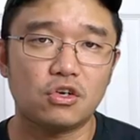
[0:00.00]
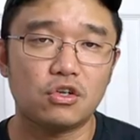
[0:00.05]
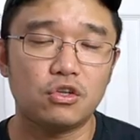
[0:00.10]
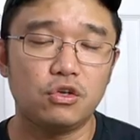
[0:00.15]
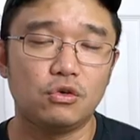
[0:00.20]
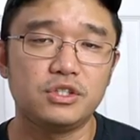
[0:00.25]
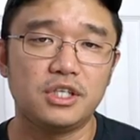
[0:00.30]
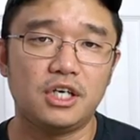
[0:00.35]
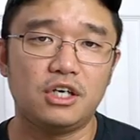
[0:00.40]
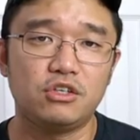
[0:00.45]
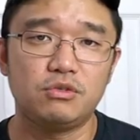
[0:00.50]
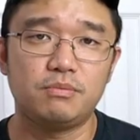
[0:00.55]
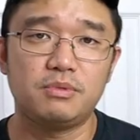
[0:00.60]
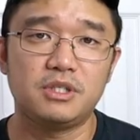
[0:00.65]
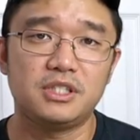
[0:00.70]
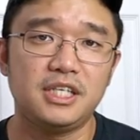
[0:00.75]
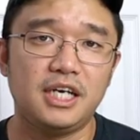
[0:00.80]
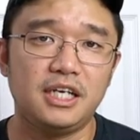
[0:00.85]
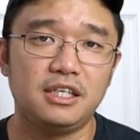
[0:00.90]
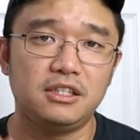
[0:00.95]
to close it
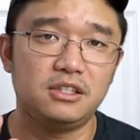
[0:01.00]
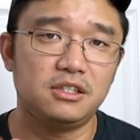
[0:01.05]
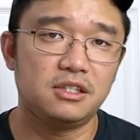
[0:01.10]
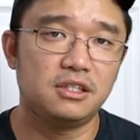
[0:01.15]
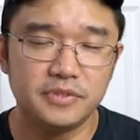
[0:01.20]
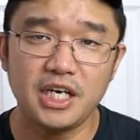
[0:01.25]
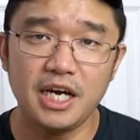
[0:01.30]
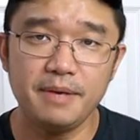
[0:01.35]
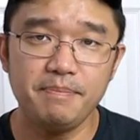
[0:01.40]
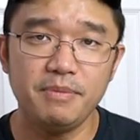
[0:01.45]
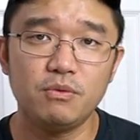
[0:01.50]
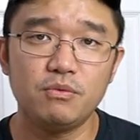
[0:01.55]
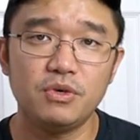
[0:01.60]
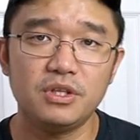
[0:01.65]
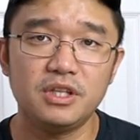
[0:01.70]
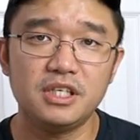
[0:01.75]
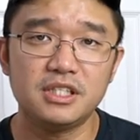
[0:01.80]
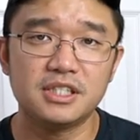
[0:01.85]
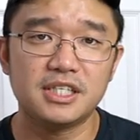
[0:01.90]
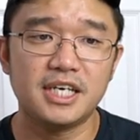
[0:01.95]
100%. Typing
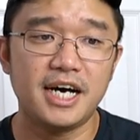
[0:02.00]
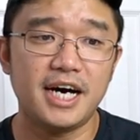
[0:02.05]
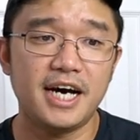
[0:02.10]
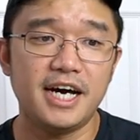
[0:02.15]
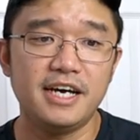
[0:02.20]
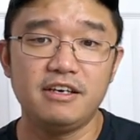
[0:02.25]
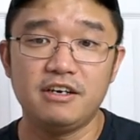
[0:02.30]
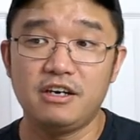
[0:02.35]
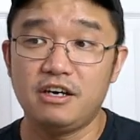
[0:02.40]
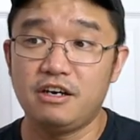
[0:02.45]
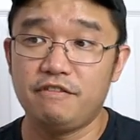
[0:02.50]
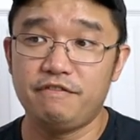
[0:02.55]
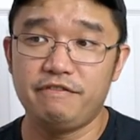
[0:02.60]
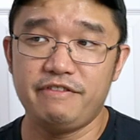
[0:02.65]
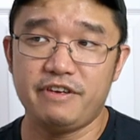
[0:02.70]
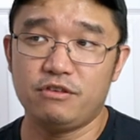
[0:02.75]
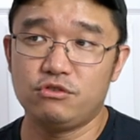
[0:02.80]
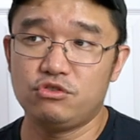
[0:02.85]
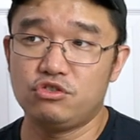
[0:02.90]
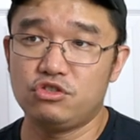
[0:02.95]
with this guy
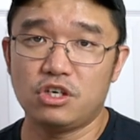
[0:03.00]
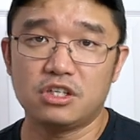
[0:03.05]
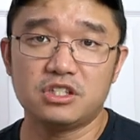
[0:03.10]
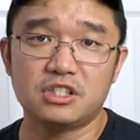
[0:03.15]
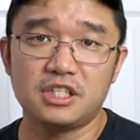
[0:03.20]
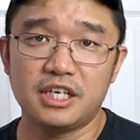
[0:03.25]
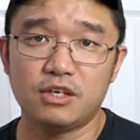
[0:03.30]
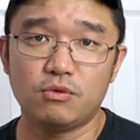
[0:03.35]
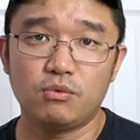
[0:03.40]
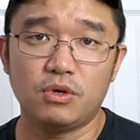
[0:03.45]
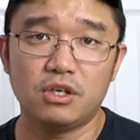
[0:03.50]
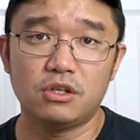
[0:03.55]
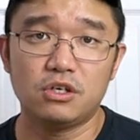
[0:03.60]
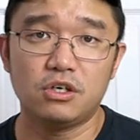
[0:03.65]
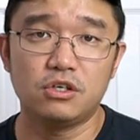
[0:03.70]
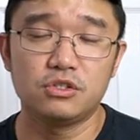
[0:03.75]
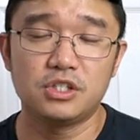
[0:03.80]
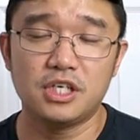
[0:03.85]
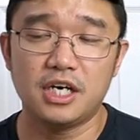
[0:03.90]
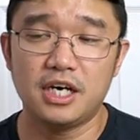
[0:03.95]
felt just like one of
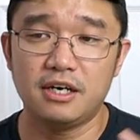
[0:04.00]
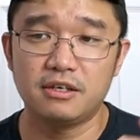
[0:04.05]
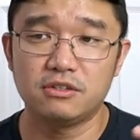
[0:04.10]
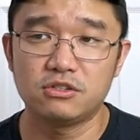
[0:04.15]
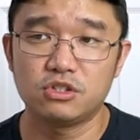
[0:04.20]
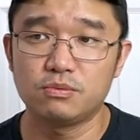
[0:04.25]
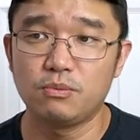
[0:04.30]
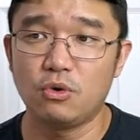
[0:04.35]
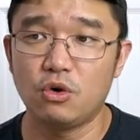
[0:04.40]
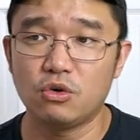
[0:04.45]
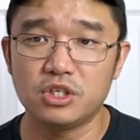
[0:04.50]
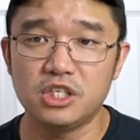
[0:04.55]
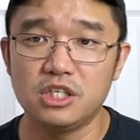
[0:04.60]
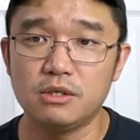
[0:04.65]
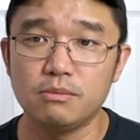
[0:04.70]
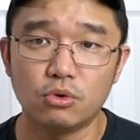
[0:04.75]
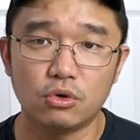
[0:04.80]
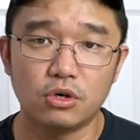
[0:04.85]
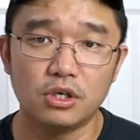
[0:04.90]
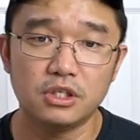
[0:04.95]
those uh, small
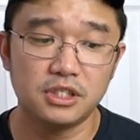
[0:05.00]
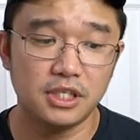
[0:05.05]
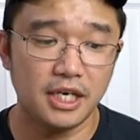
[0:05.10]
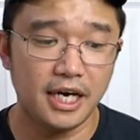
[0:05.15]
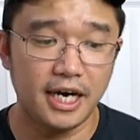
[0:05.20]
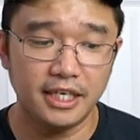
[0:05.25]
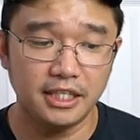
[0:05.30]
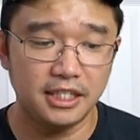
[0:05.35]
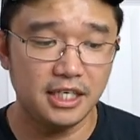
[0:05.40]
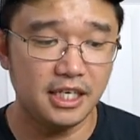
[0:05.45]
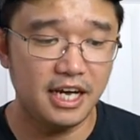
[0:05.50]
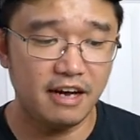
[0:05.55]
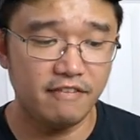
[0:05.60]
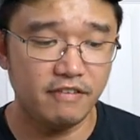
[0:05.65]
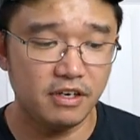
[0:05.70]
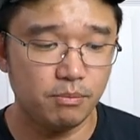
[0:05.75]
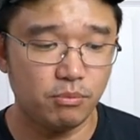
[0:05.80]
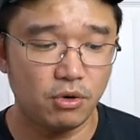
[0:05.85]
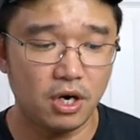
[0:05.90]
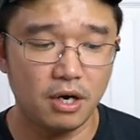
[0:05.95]
keyboards. I didn't have
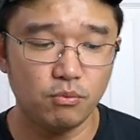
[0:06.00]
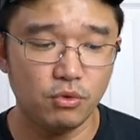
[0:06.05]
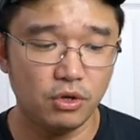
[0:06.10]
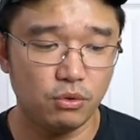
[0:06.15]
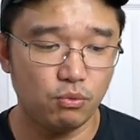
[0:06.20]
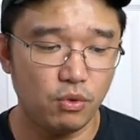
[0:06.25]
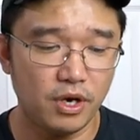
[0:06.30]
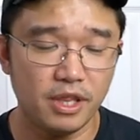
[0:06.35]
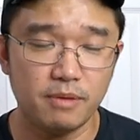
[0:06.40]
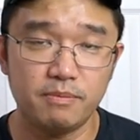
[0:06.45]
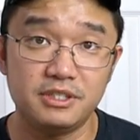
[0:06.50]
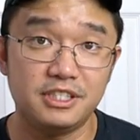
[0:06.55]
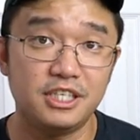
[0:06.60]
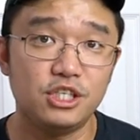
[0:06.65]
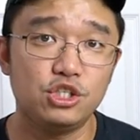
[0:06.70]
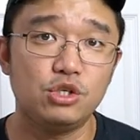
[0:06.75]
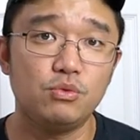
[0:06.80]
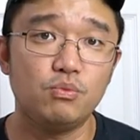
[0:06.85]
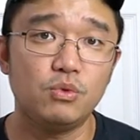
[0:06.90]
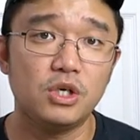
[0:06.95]
any problem with where the
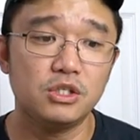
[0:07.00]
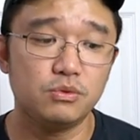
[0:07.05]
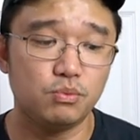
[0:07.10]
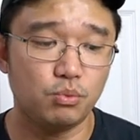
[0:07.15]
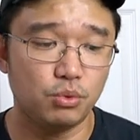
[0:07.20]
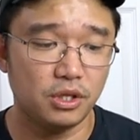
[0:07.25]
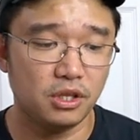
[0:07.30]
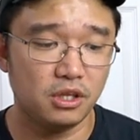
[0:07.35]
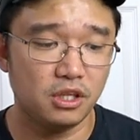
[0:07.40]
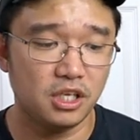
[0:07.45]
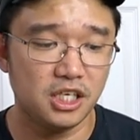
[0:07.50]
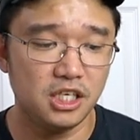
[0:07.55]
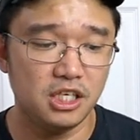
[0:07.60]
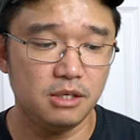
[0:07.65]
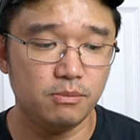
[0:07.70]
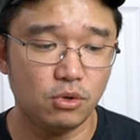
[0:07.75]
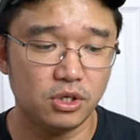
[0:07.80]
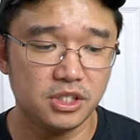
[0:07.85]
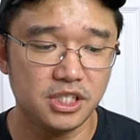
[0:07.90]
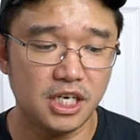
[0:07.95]
position was with the
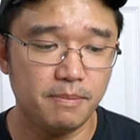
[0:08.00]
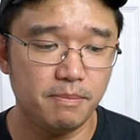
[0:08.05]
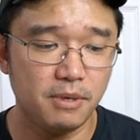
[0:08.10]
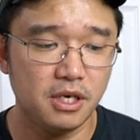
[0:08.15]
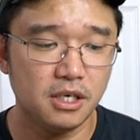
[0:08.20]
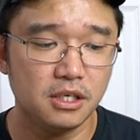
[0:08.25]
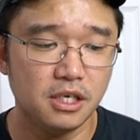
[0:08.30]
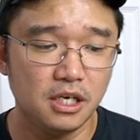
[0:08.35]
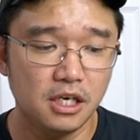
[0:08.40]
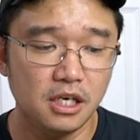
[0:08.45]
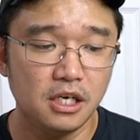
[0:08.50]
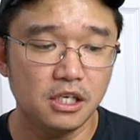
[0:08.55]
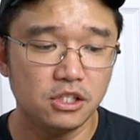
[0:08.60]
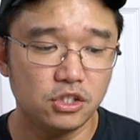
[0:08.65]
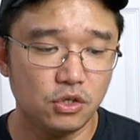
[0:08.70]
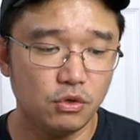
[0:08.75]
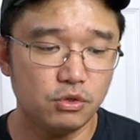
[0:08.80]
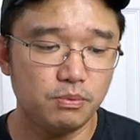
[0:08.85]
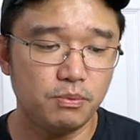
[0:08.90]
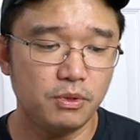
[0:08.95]
keyboard typing.
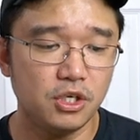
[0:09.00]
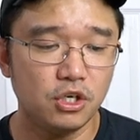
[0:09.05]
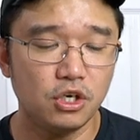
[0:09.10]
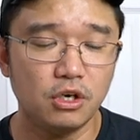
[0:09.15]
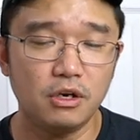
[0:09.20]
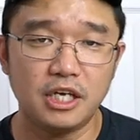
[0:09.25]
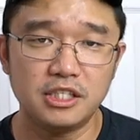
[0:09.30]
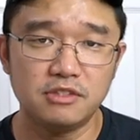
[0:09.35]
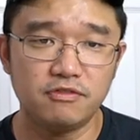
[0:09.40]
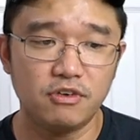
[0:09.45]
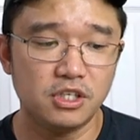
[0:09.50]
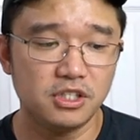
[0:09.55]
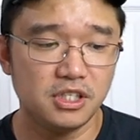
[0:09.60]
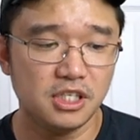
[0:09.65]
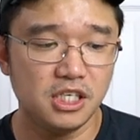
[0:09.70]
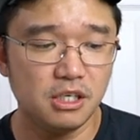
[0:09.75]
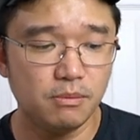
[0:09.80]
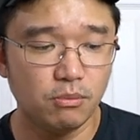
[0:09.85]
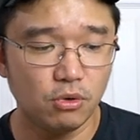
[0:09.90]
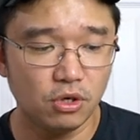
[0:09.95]
So it was pretty good as far as the
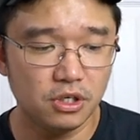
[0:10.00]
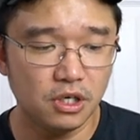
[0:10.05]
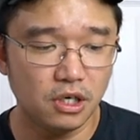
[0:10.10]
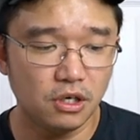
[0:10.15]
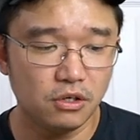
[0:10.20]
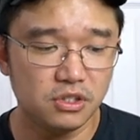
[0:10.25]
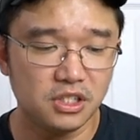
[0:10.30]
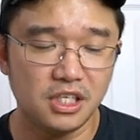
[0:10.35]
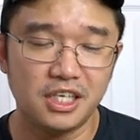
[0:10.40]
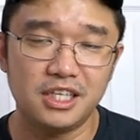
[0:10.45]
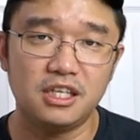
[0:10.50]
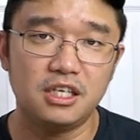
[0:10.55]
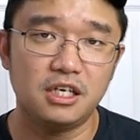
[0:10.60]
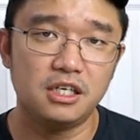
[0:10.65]
keyboard goes. It